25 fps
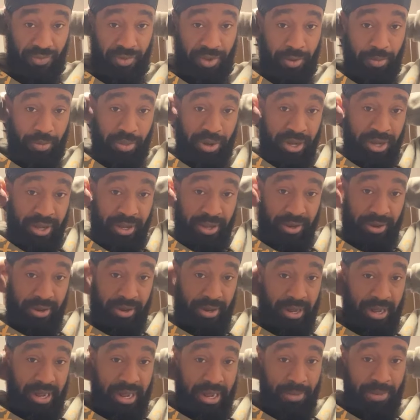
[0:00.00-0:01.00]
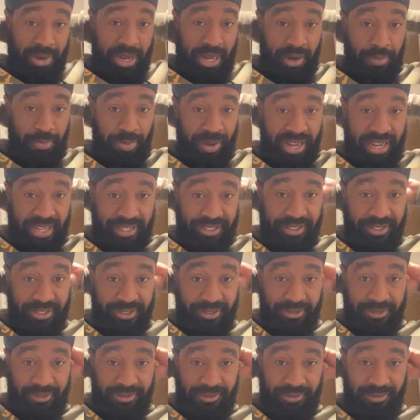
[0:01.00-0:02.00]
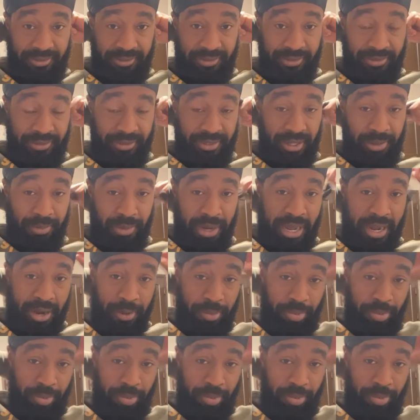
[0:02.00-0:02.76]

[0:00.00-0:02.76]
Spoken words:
But I'm not a pastor. I'm not a